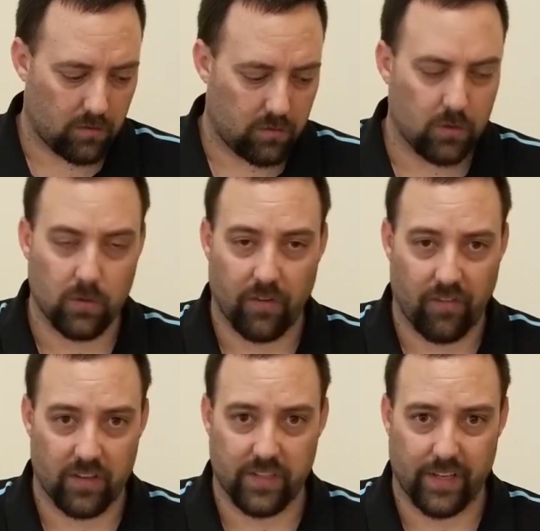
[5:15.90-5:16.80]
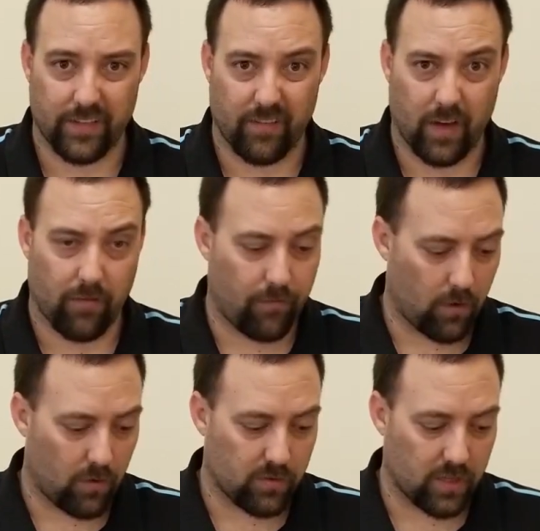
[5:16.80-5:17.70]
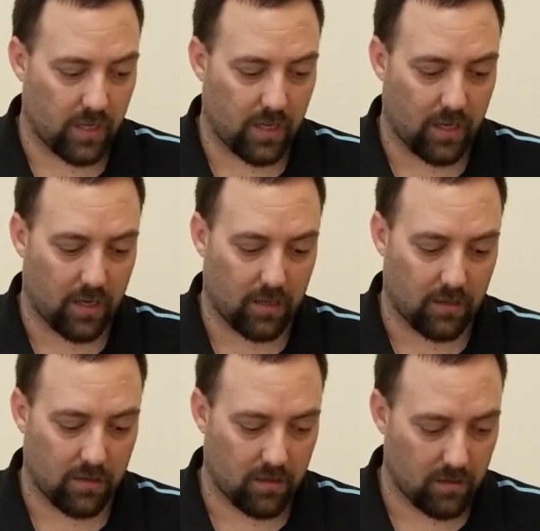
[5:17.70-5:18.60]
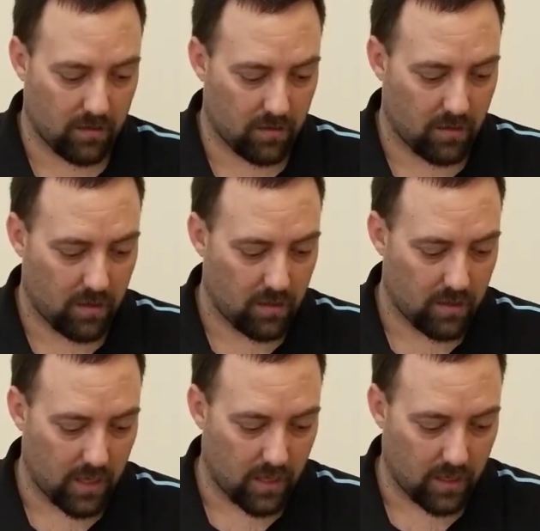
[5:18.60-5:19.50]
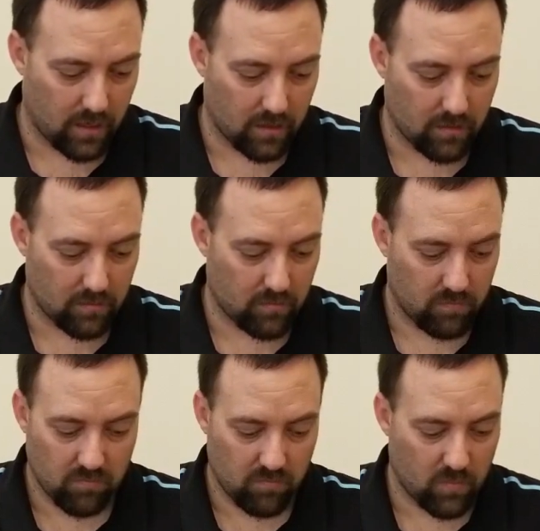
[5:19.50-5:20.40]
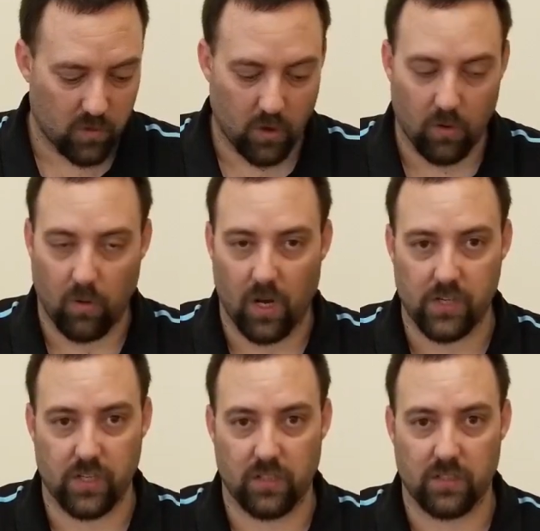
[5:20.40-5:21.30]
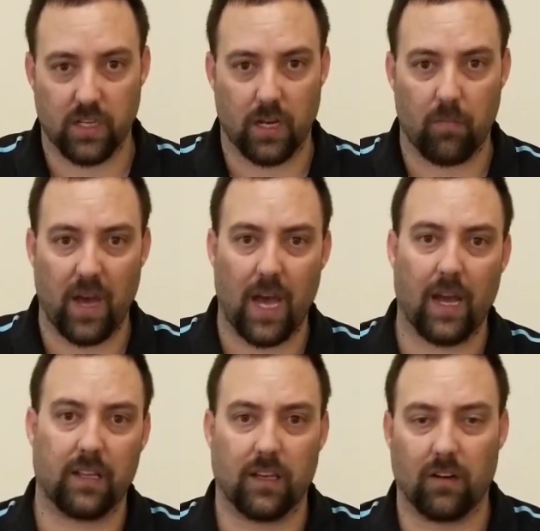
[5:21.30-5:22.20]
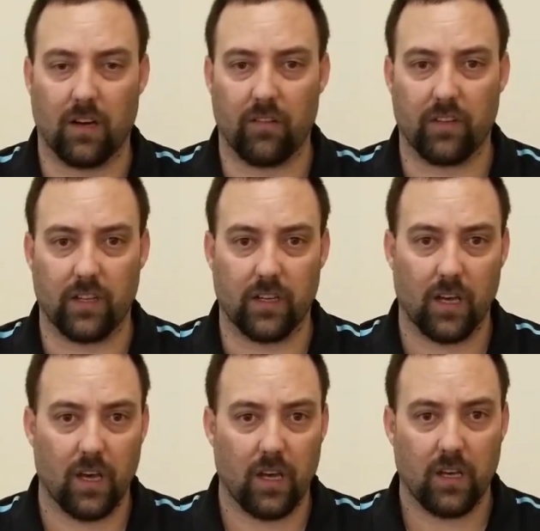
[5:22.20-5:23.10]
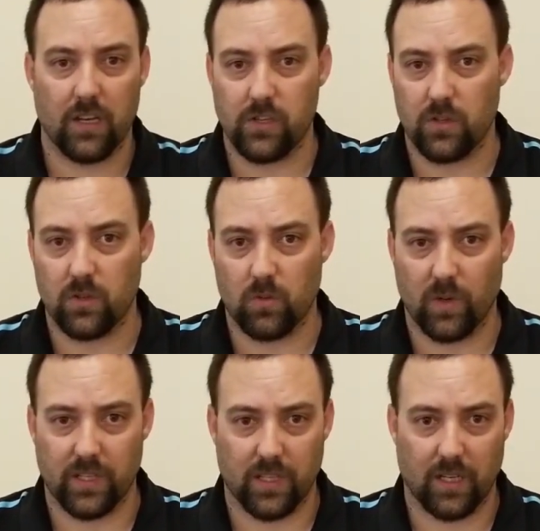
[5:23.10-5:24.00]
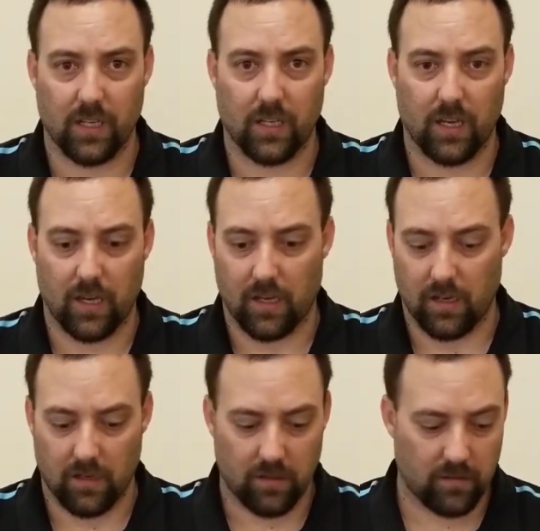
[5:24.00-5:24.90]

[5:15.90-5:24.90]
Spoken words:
2 different sets of headphones, and they, no question, send it back. They don't have any issues with it. And